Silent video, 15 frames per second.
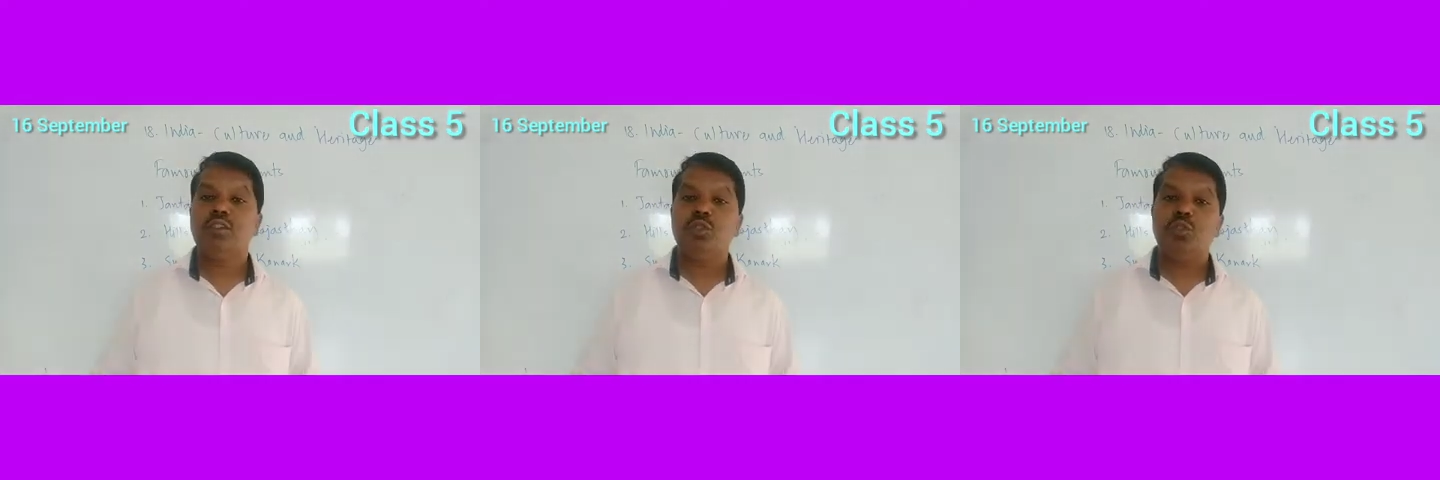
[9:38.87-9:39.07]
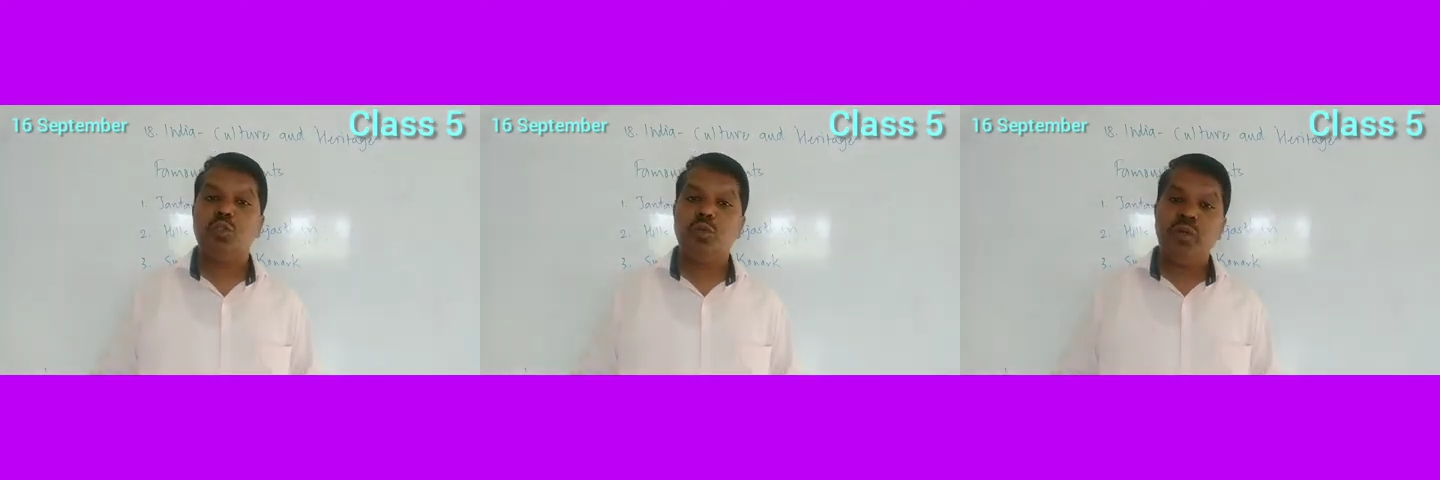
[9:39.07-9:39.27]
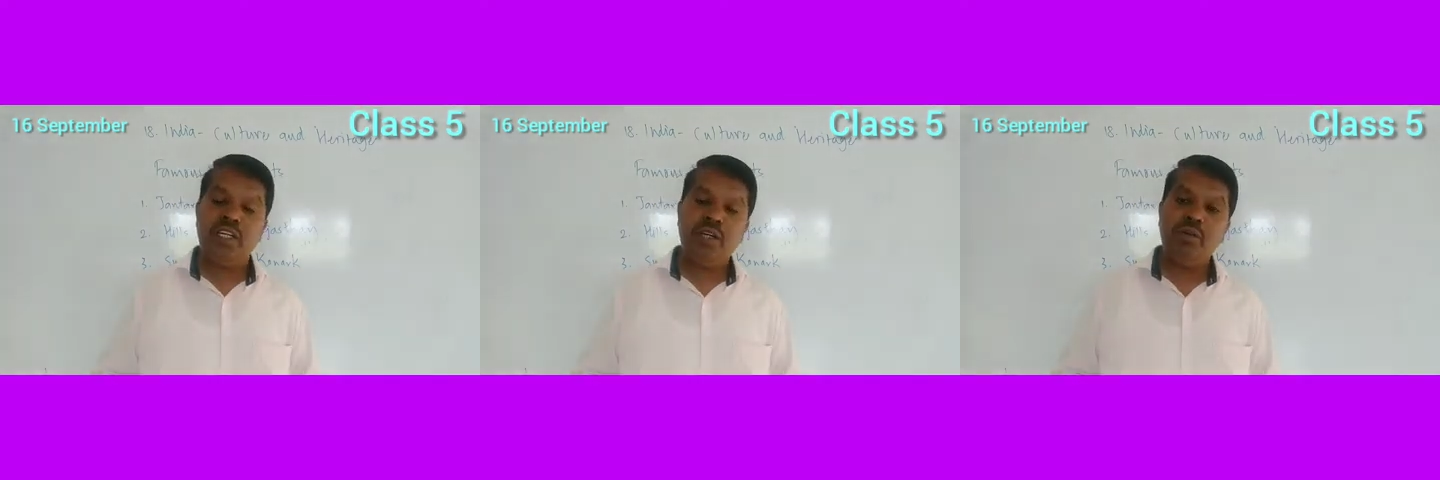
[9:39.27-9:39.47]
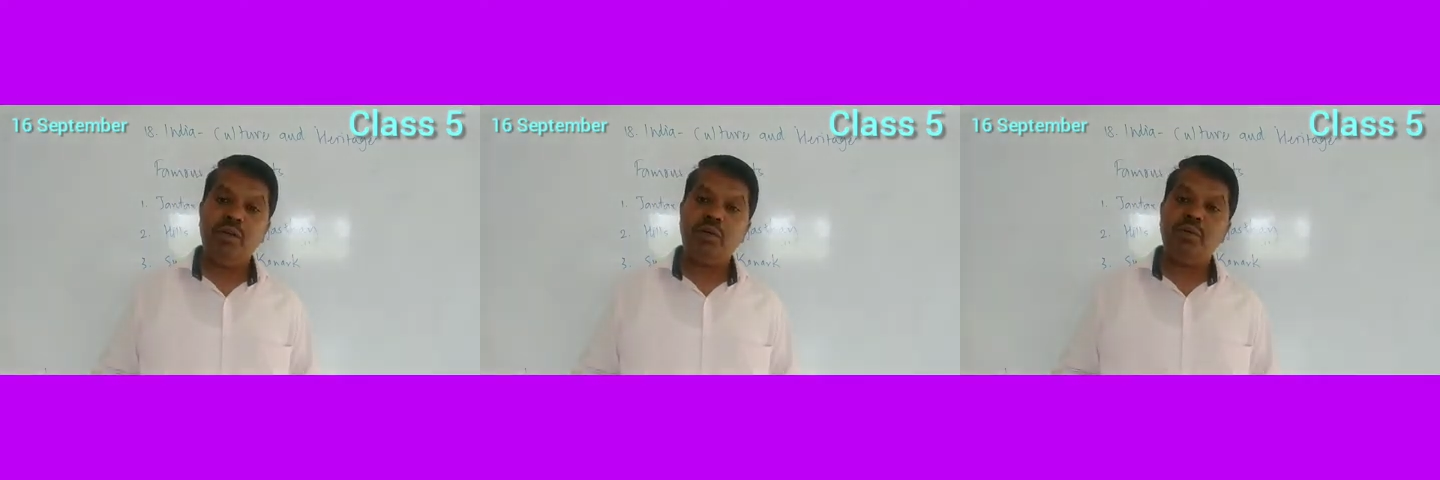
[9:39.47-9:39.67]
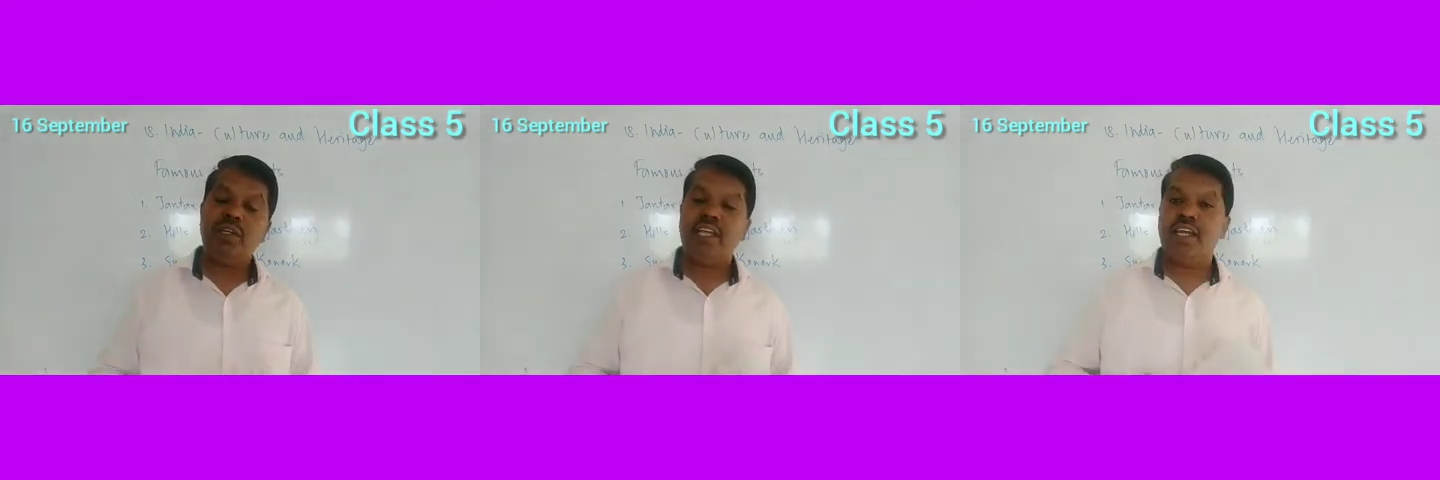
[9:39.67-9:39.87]
So whenever
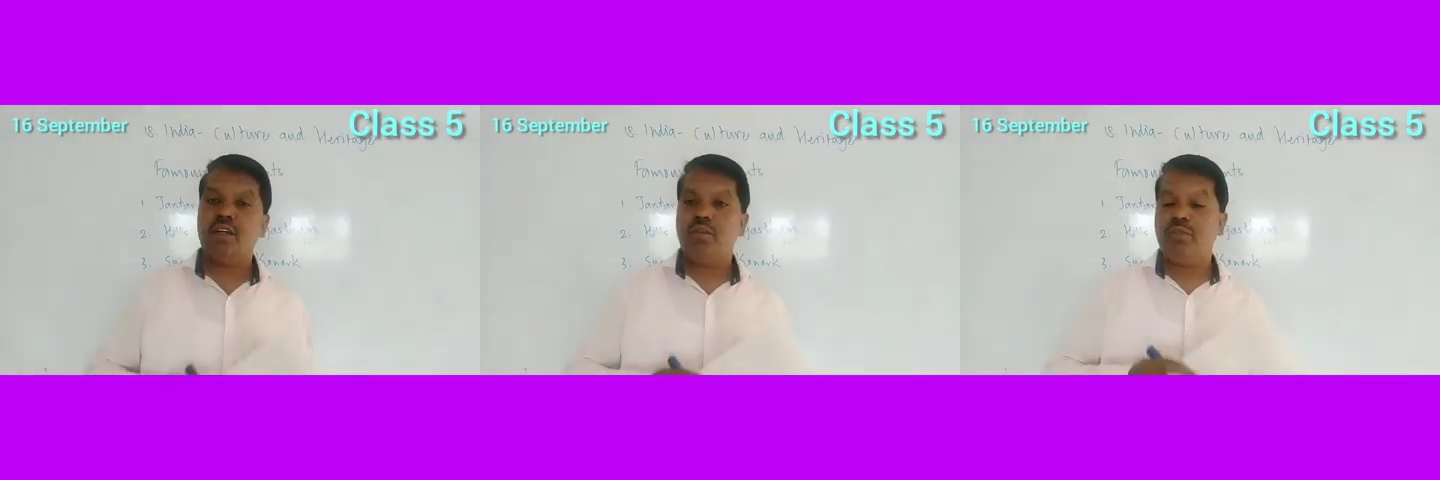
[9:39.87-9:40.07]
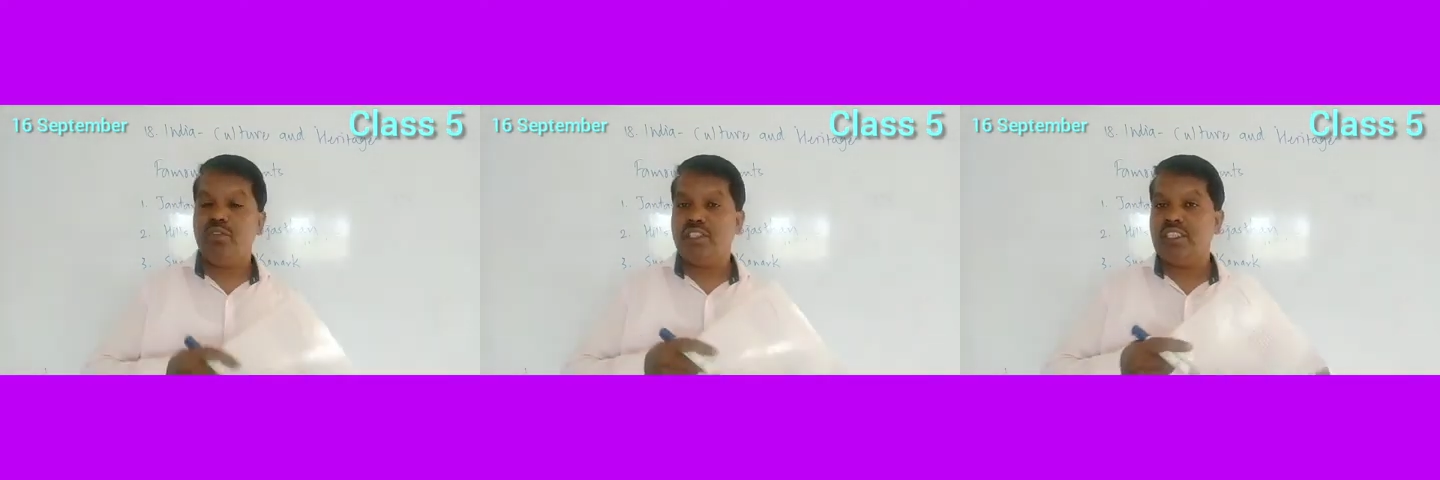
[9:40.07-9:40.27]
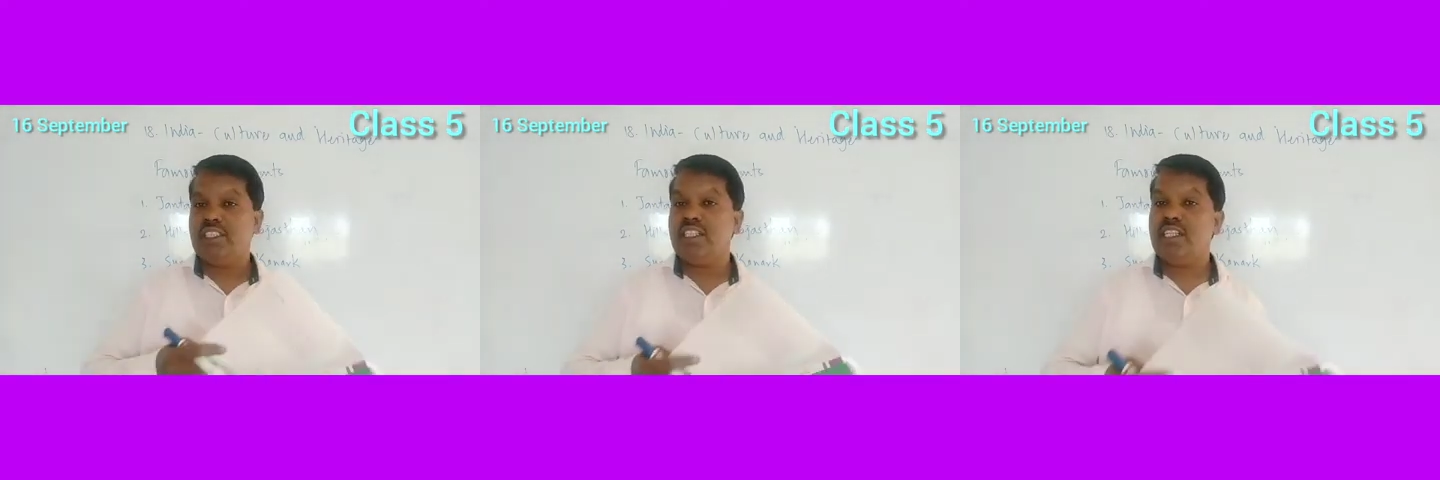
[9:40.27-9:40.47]
we can visit